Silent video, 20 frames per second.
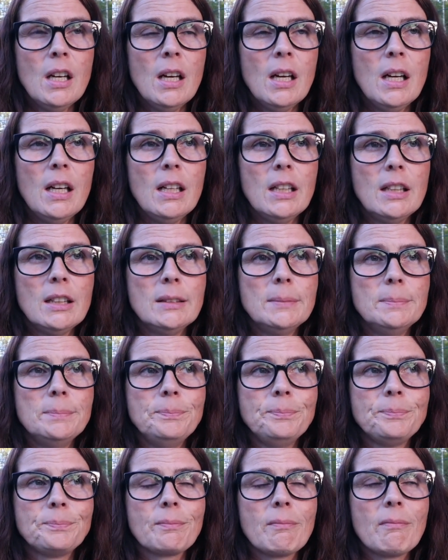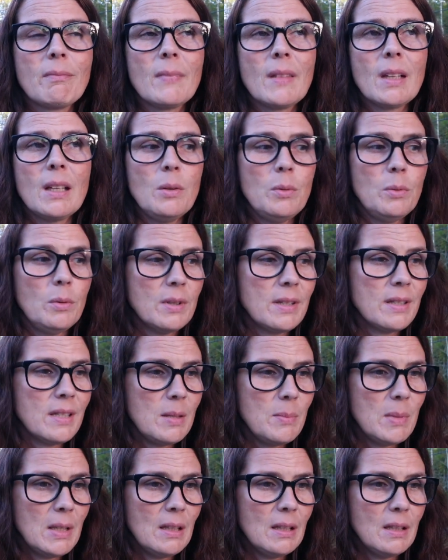
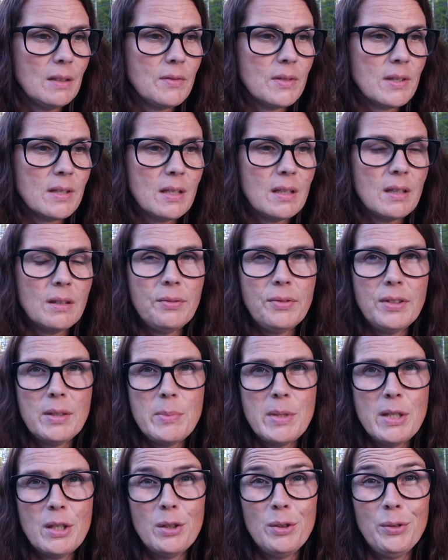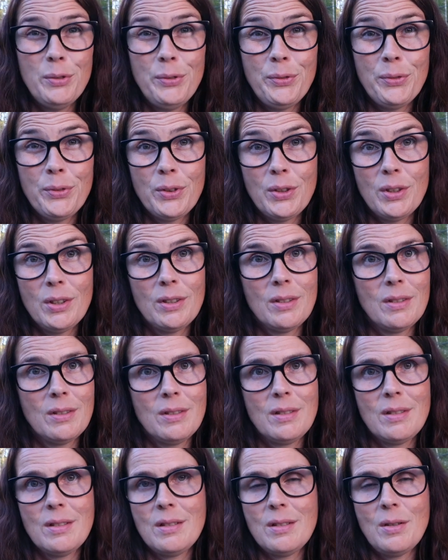semen lives in the female for
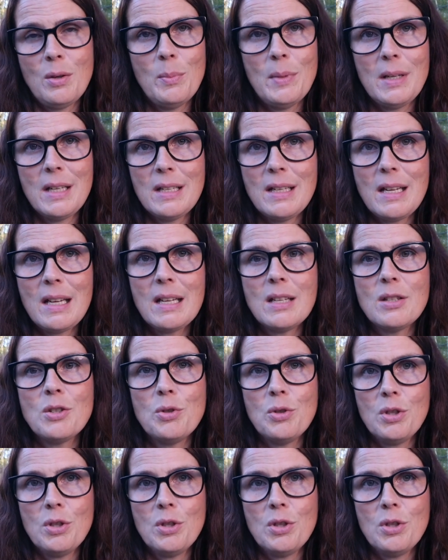so many days,